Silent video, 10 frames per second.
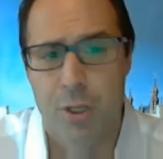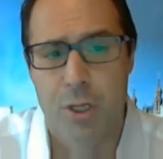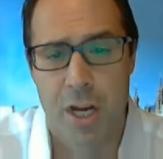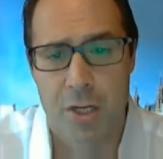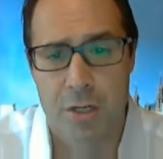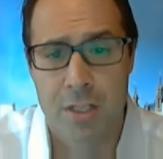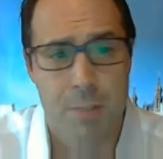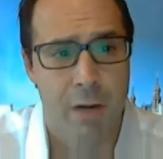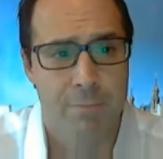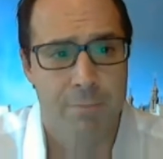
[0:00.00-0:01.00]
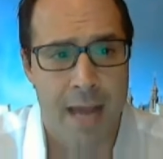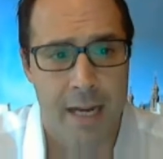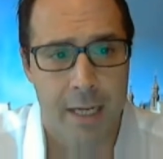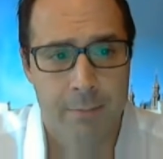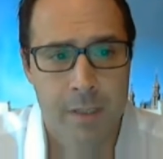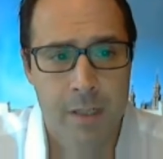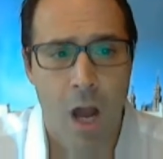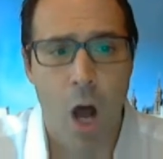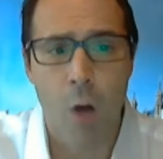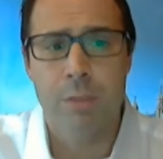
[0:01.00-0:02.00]
depreciation and spell of panic.
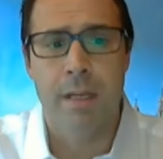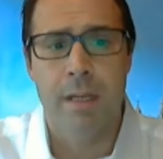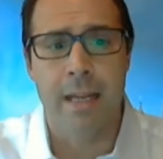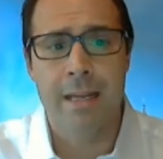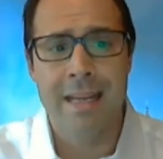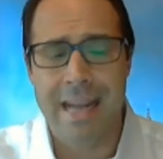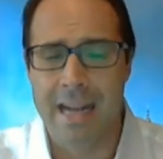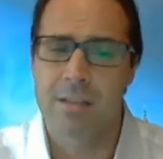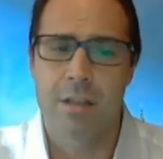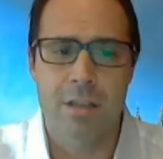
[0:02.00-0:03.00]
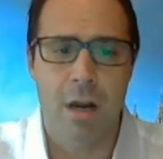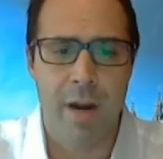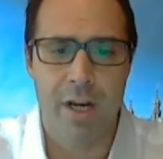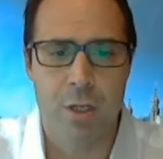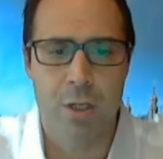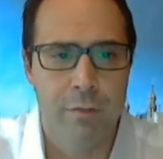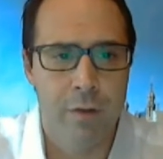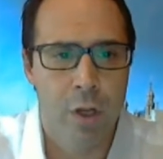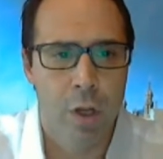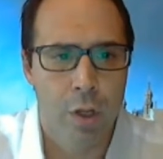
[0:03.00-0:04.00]
Ultimately, it's the direction of
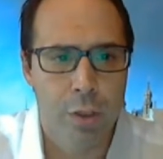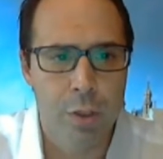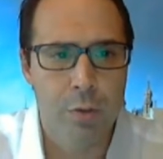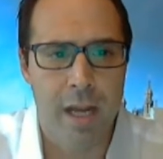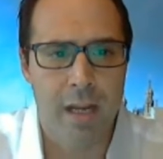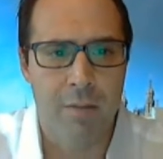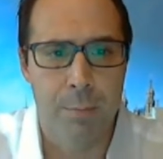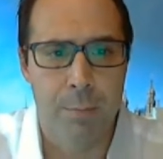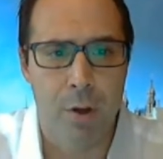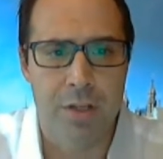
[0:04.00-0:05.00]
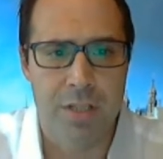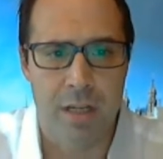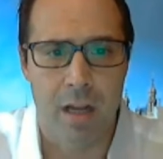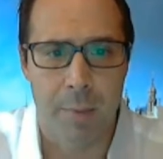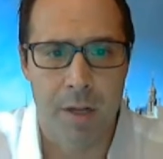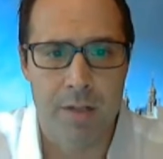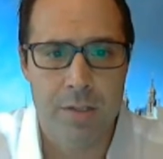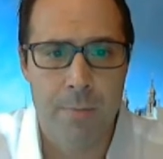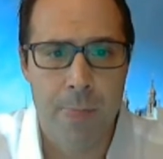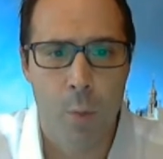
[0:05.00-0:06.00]
UK government policy in coming
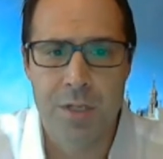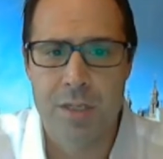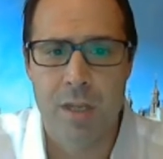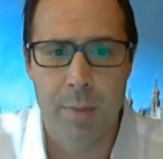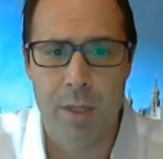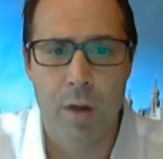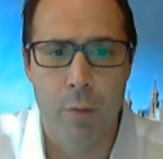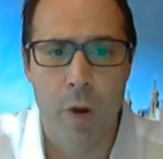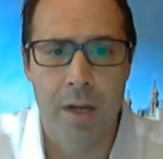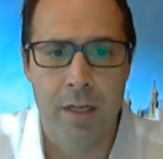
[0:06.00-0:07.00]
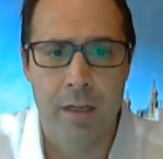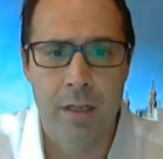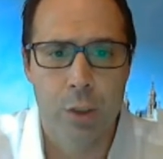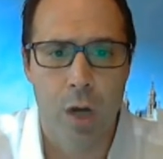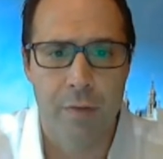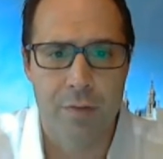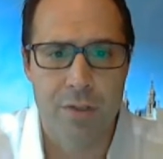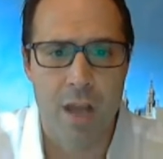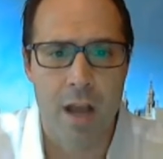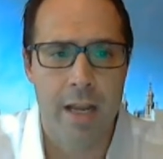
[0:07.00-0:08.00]
months which is going to be the overriding driver of
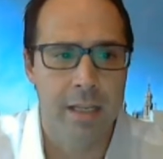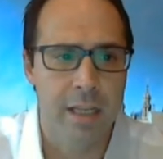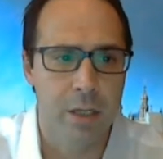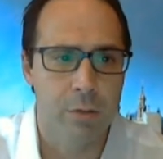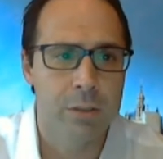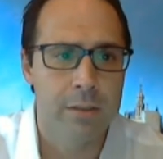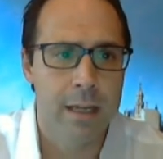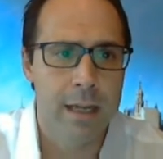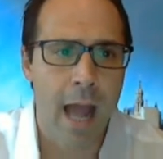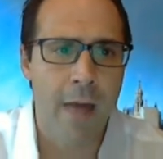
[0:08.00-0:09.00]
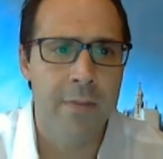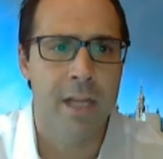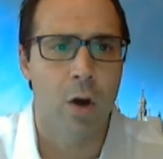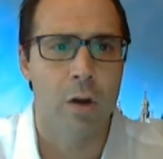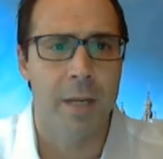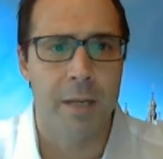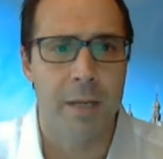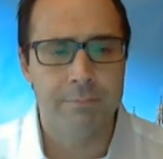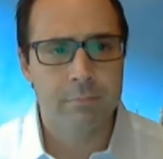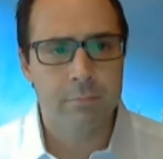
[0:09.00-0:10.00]
sterling yields and the economy.